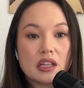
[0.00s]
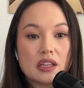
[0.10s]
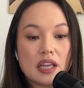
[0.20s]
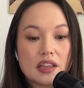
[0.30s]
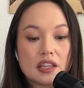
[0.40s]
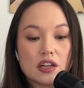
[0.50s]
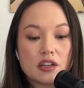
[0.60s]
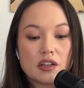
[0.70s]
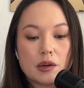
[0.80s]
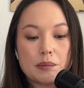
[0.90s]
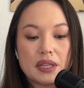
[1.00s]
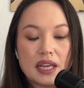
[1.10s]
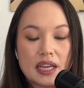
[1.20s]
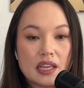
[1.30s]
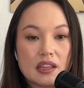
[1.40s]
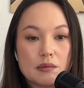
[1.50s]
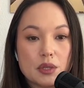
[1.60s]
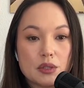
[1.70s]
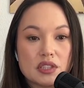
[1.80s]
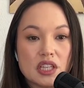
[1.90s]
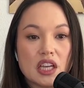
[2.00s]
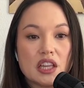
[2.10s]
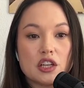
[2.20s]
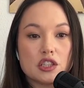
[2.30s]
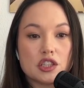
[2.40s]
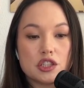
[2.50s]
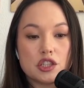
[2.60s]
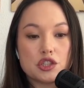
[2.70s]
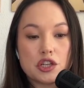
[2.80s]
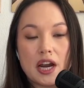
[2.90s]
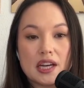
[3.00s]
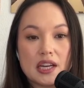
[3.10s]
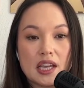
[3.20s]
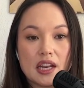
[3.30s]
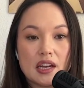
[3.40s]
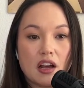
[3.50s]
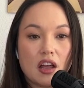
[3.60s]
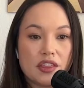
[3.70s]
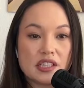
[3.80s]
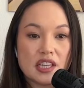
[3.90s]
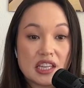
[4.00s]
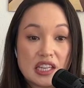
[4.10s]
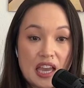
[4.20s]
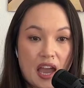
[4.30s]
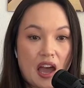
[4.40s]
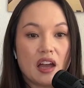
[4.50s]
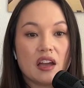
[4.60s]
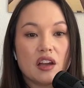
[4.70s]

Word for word: like they're they're playing the music and they're she's trying to get an authentic yeah